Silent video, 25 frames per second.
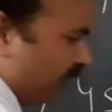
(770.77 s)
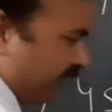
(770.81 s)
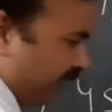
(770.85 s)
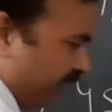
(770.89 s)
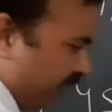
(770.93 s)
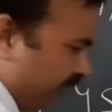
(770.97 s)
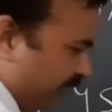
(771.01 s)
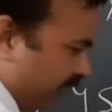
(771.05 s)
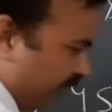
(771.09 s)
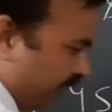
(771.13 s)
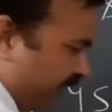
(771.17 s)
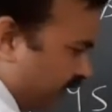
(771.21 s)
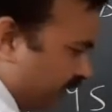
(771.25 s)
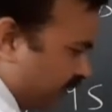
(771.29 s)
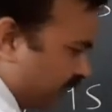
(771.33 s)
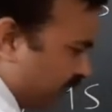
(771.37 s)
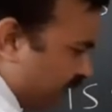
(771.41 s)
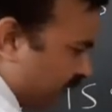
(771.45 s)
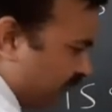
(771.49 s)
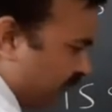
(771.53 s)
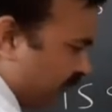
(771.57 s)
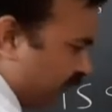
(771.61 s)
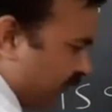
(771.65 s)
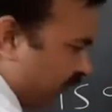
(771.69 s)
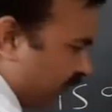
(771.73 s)
Again add
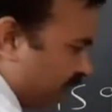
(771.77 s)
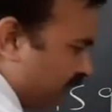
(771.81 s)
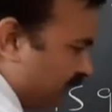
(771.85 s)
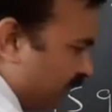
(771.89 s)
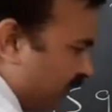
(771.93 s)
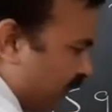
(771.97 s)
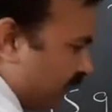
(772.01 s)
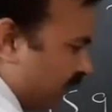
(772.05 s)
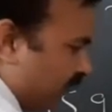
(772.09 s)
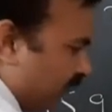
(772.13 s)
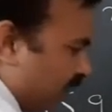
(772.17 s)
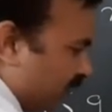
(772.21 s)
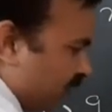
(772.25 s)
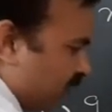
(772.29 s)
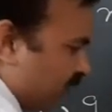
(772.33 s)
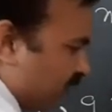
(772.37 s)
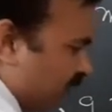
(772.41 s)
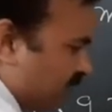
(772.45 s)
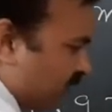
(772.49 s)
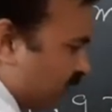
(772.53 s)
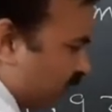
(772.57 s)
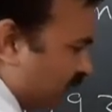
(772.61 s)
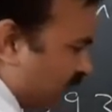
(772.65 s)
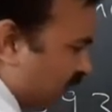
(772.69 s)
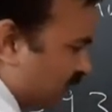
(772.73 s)

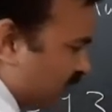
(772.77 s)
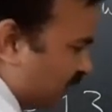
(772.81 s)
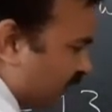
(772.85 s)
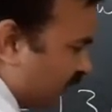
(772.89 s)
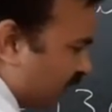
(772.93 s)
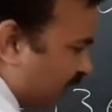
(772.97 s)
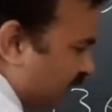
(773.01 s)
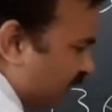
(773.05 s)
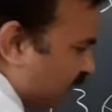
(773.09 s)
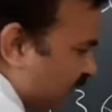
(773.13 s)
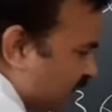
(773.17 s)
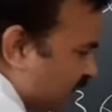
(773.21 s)
6 plus 3 is